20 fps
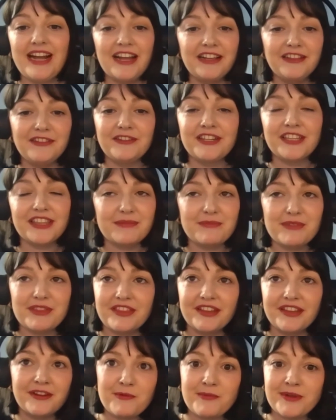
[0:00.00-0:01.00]
I look at them and
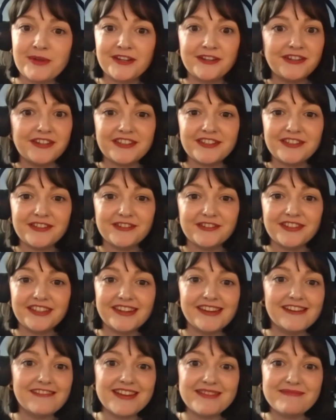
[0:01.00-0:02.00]
think, oh my goodness, you're like
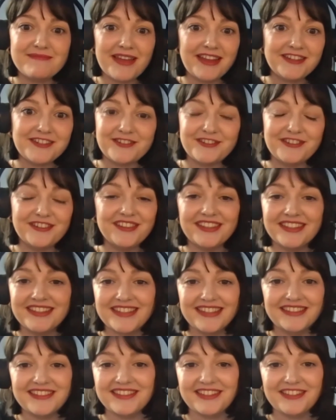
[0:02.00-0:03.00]
a great mentor. This
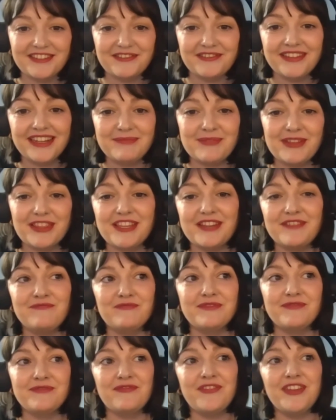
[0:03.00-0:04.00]
is, you know, but they
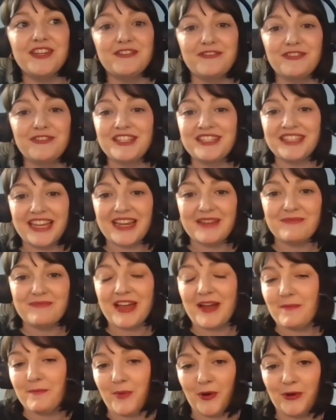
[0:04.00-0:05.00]
feel the same,
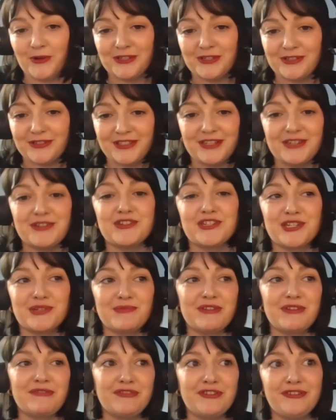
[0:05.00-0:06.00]
that imposter
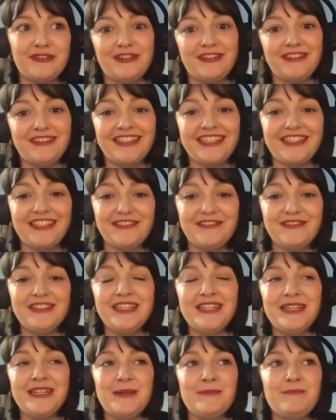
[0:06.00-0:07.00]
syndrome of, oh, you know.
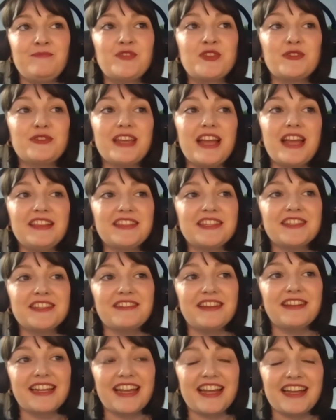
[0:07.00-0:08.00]
So the answer,
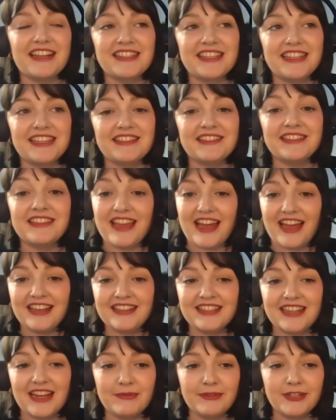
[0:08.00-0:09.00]
I guess, is
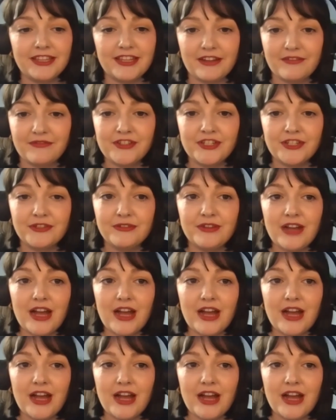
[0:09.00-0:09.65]
yes, I would love to.